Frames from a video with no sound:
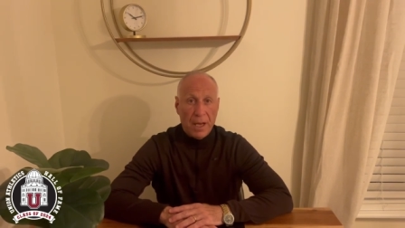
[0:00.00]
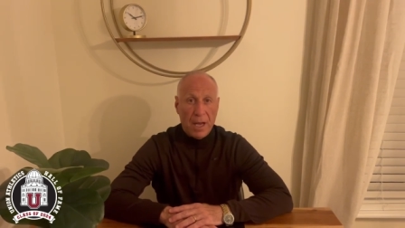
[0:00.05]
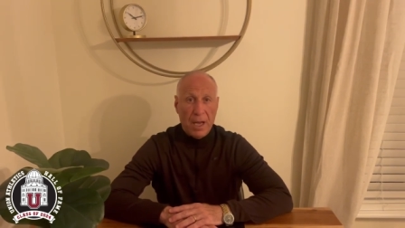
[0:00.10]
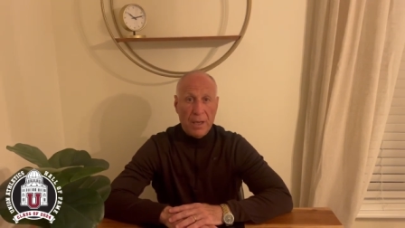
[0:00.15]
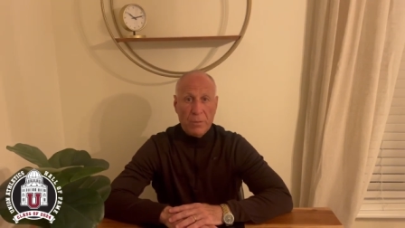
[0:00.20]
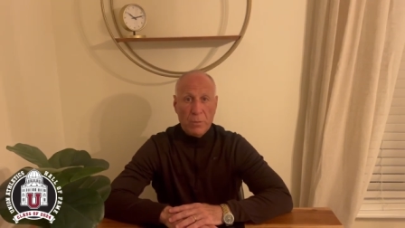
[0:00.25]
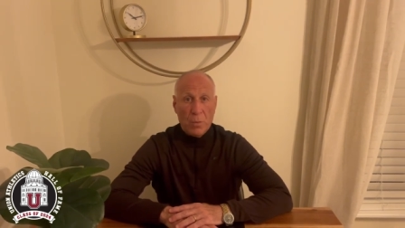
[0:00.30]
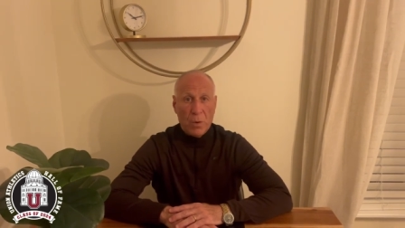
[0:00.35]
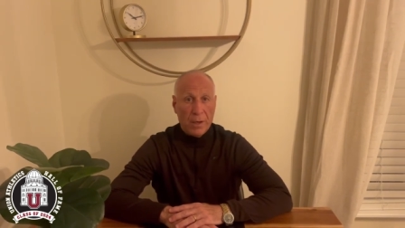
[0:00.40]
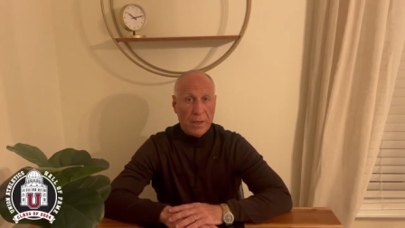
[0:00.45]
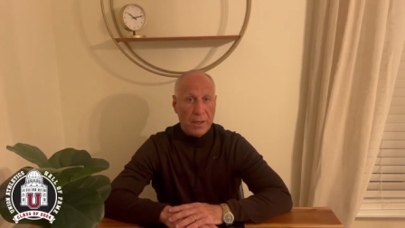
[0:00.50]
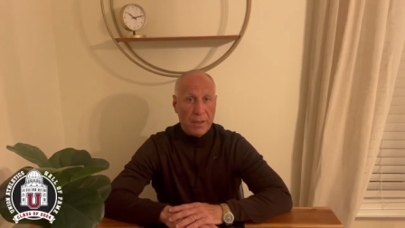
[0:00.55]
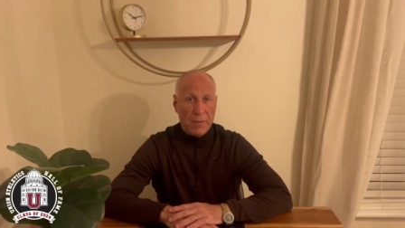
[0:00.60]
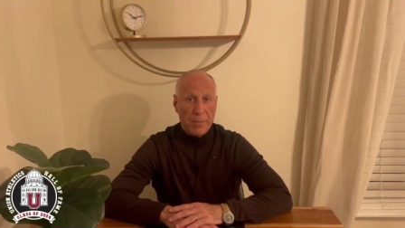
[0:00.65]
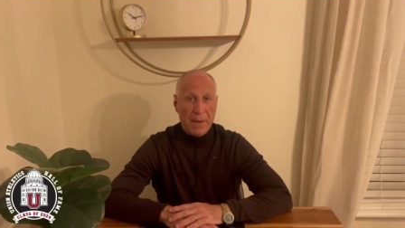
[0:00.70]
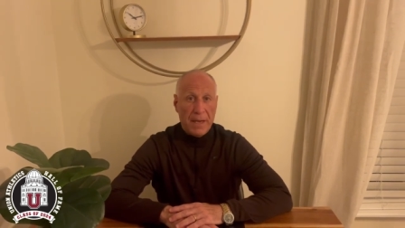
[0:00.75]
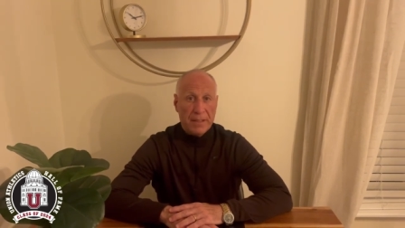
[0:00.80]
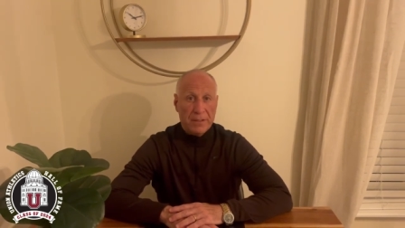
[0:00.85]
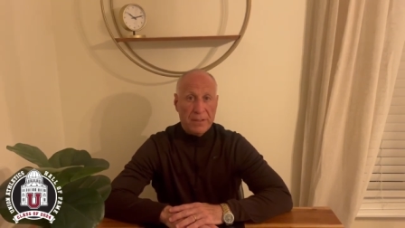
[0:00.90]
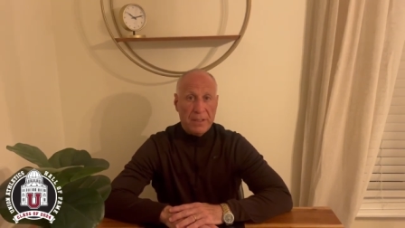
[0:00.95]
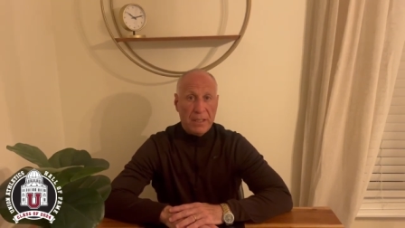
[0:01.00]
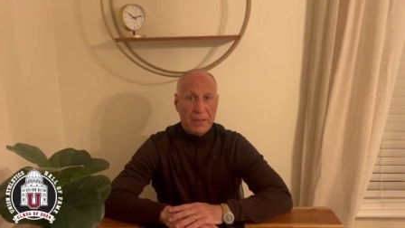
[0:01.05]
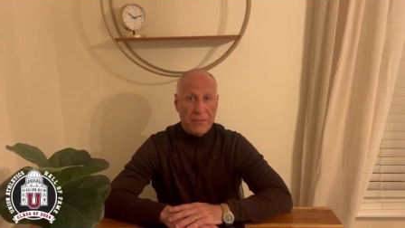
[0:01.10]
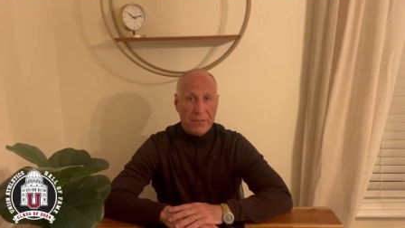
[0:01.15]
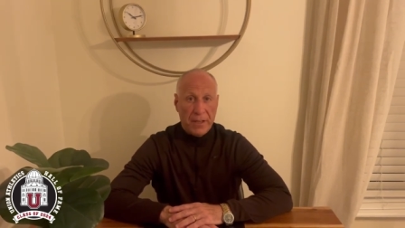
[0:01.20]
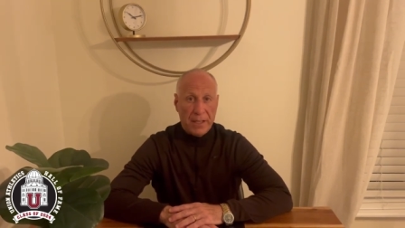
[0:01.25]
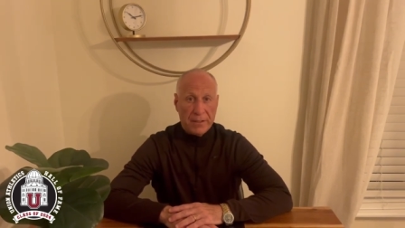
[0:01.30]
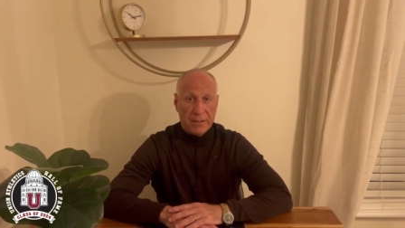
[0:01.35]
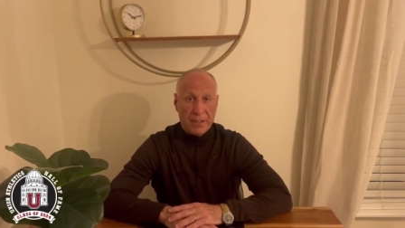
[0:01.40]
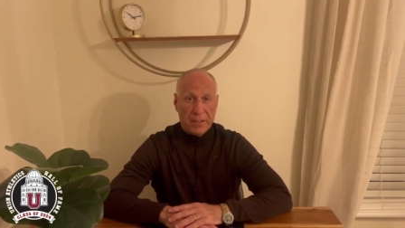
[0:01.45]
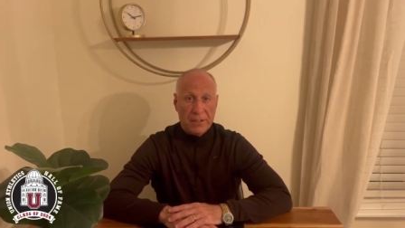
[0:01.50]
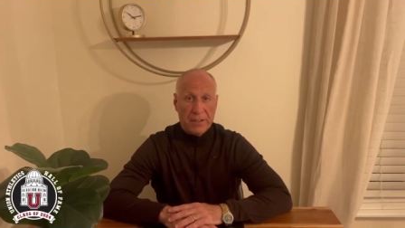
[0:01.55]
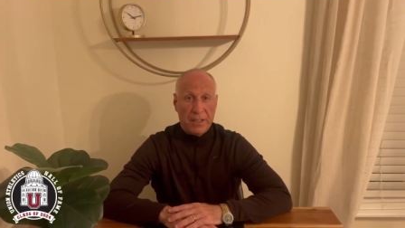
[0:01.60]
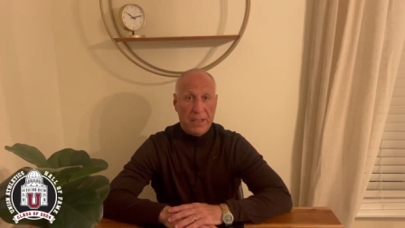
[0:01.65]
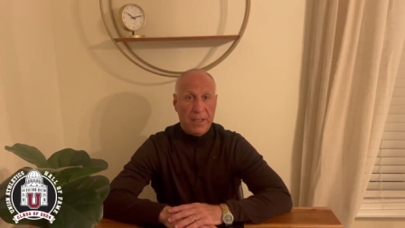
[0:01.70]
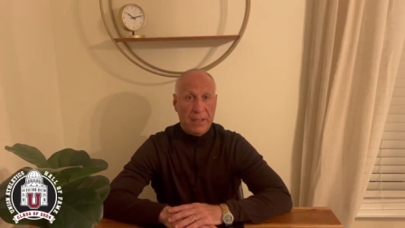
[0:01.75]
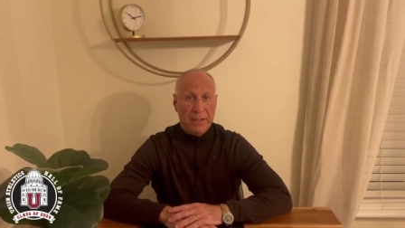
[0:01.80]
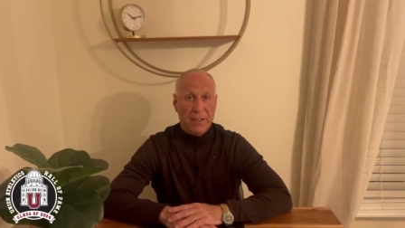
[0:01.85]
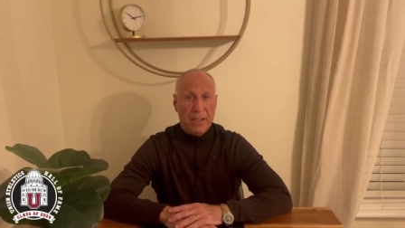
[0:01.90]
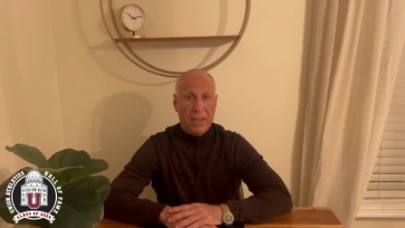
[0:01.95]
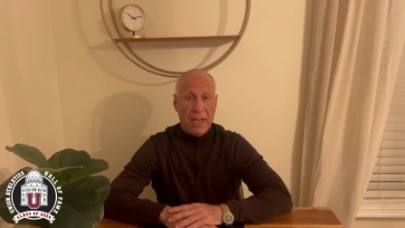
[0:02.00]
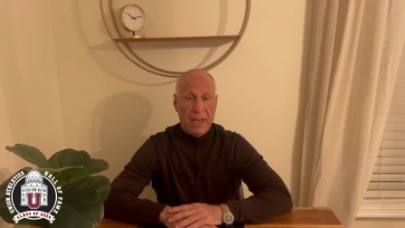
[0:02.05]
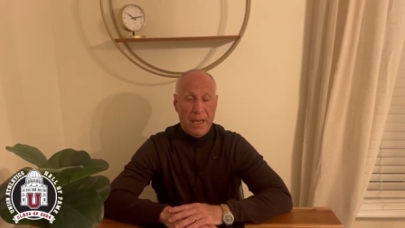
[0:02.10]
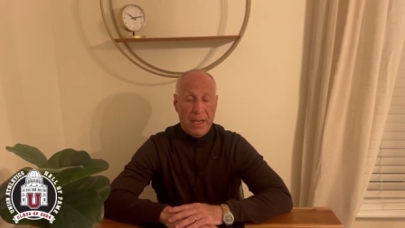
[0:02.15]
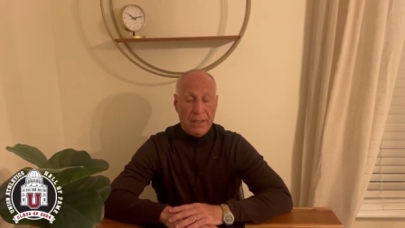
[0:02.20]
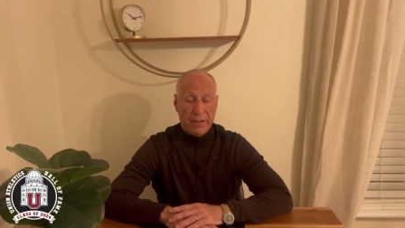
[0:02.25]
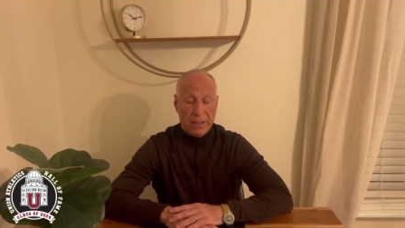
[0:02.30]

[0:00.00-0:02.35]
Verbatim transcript: on one of the best defenses in the,